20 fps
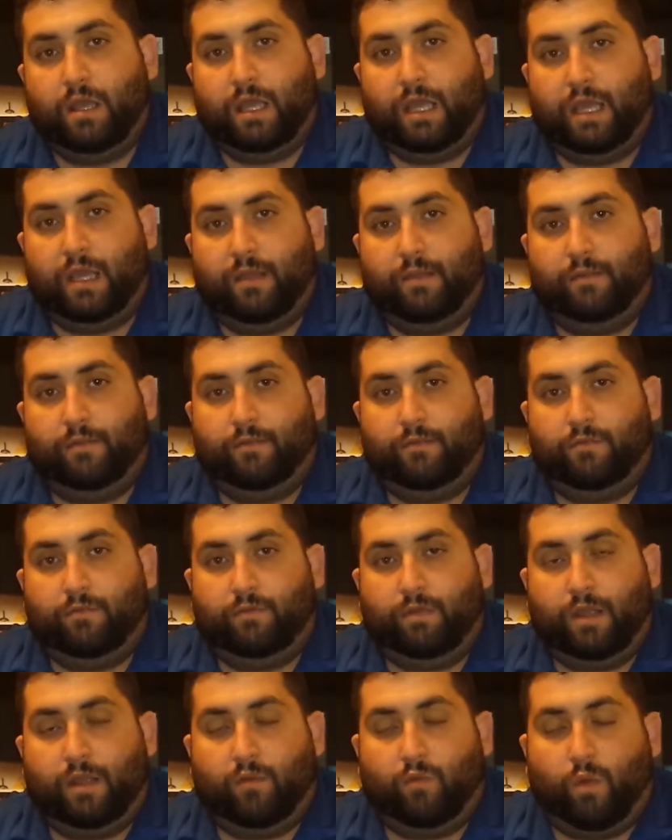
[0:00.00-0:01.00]
in
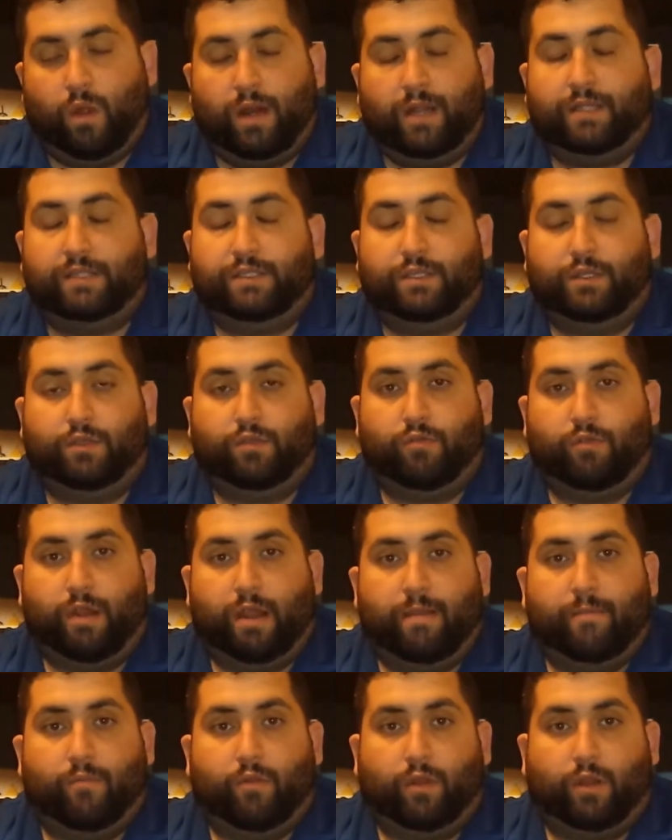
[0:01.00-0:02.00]
wanting to
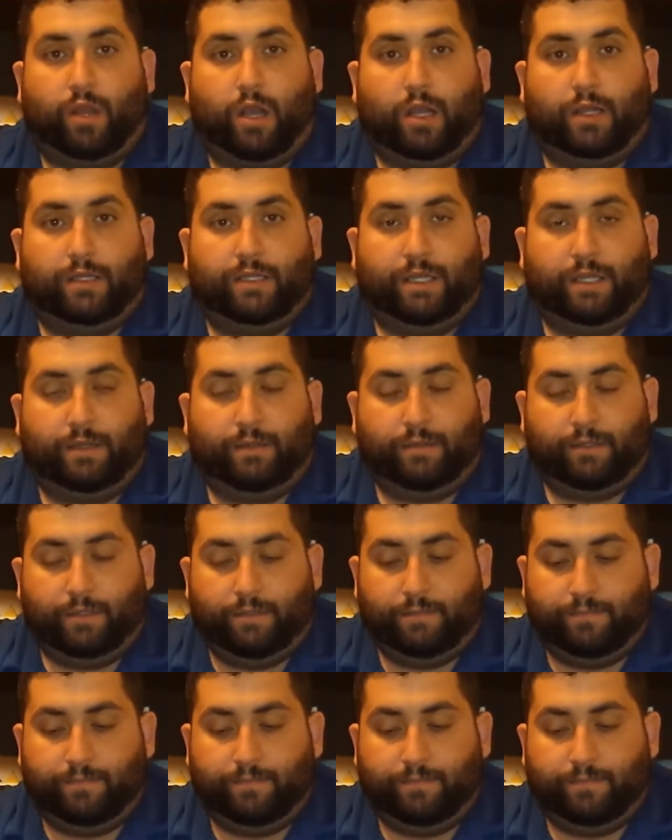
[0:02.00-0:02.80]
create more content.